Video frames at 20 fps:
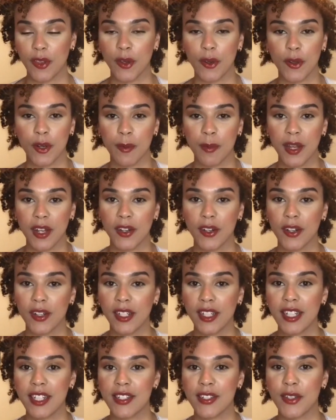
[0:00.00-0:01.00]
go to bed
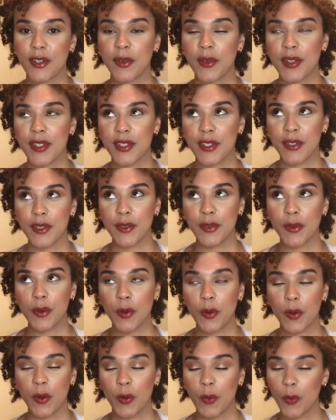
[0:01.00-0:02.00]
early, so it's to
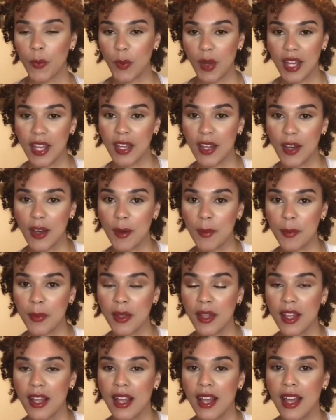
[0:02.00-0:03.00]
wake up
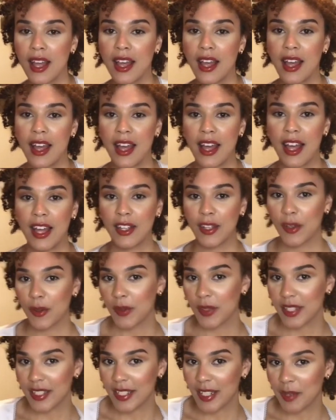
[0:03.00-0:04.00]
and go to
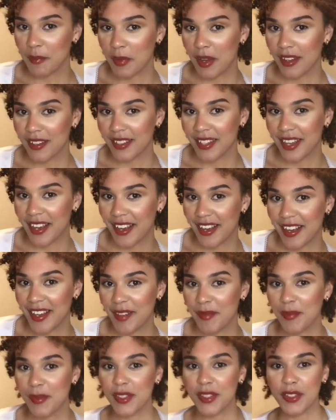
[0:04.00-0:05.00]
sleep on
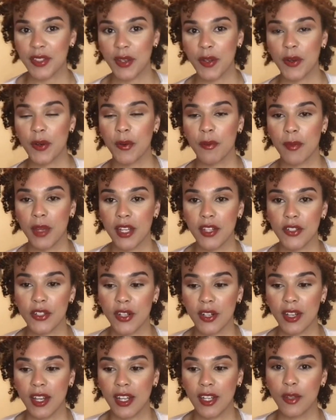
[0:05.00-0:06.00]
time. So make sure
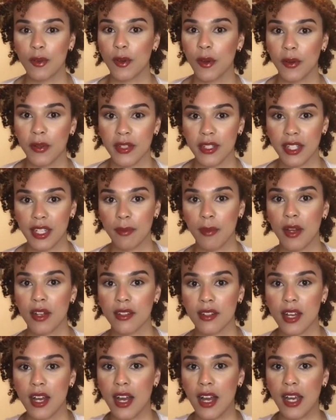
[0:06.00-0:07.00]
that you go to sleep on
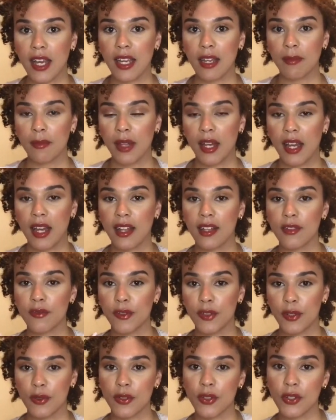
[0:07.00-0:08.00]
time and
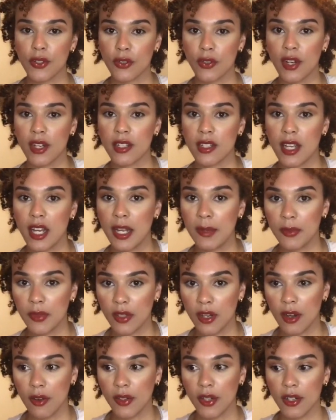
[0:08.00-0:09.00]
reduce your screen time
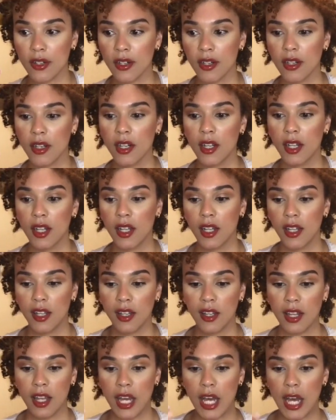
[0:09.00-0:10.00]
throughout your
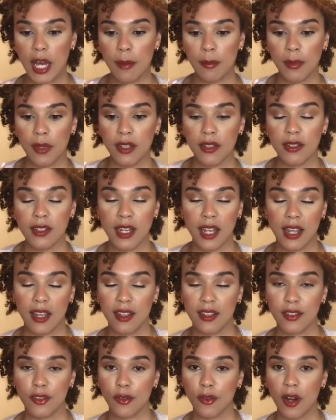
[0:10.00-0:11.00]
day,
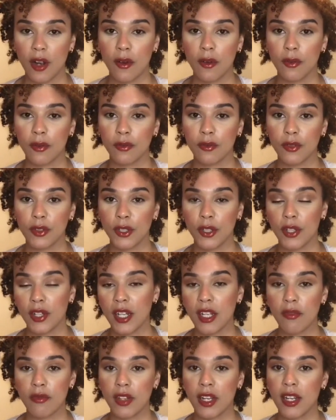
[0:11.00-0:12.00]
throughout your
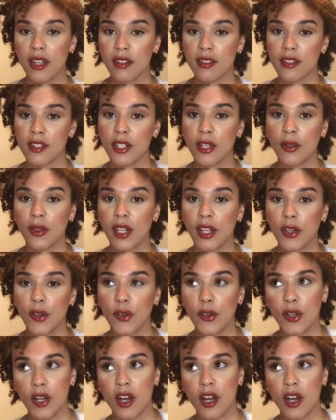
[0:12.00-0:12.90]
evenings, so that your